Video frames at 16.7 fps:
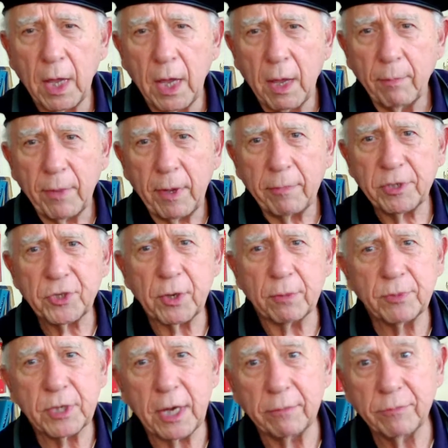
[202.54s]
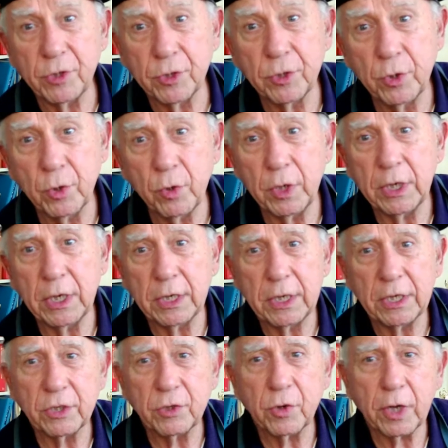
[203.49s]
Maybe sometimes you're doing an
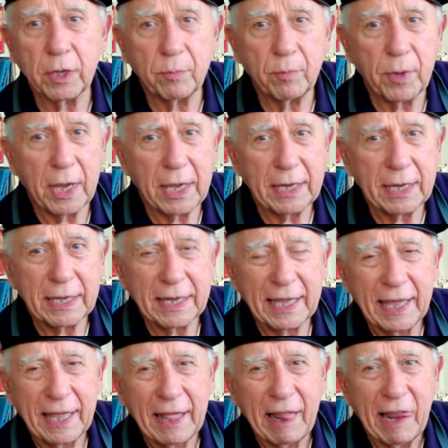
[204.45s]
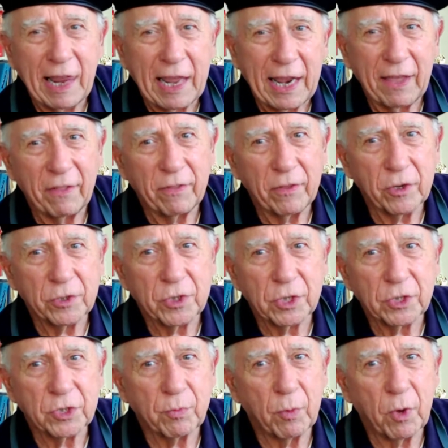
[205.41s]
intricate painting and there's
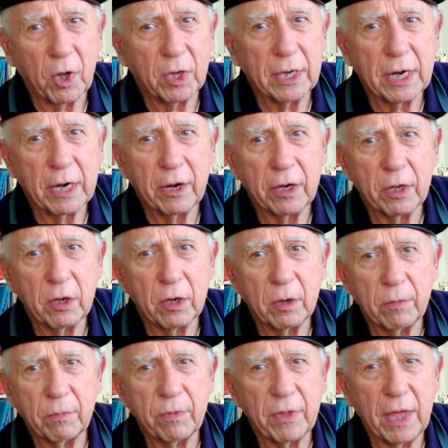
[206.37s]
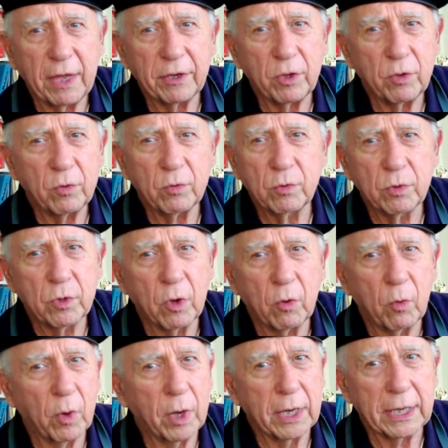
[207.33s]
a small area that you
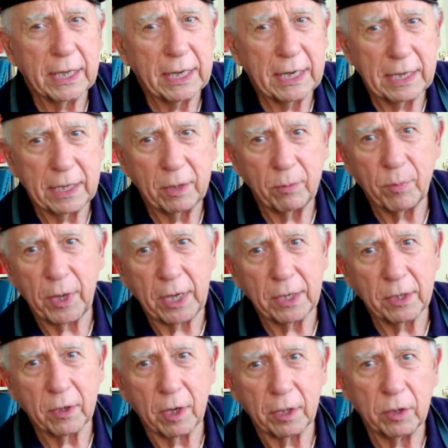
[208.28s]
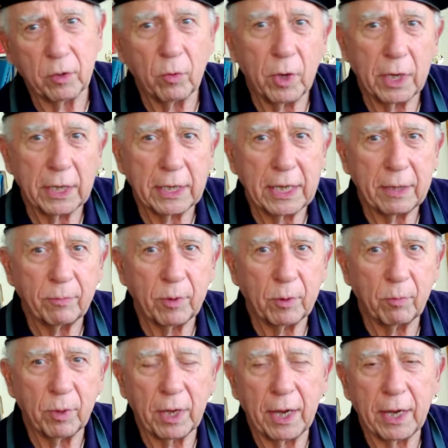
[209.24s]
don't want to get any paint on. You want to keep
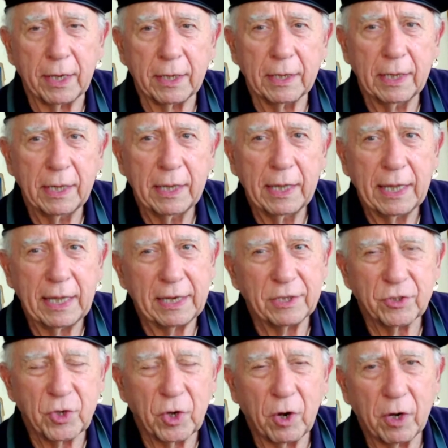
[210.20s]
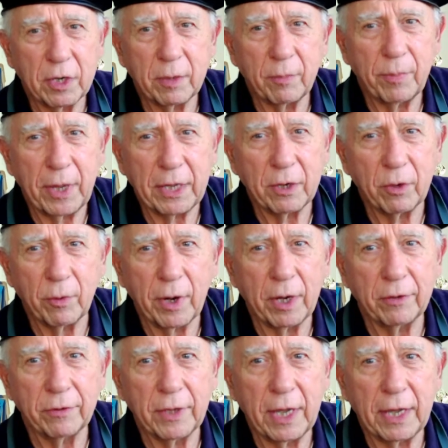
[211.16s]
it blank, and it's hard to paint
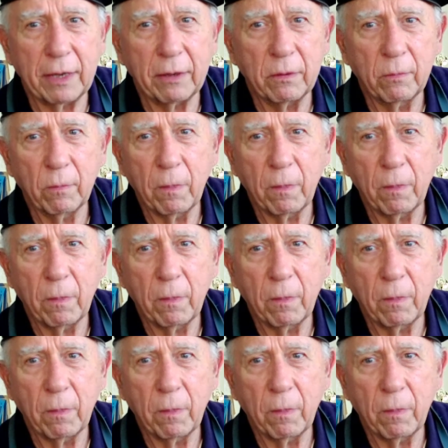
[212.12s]
around that.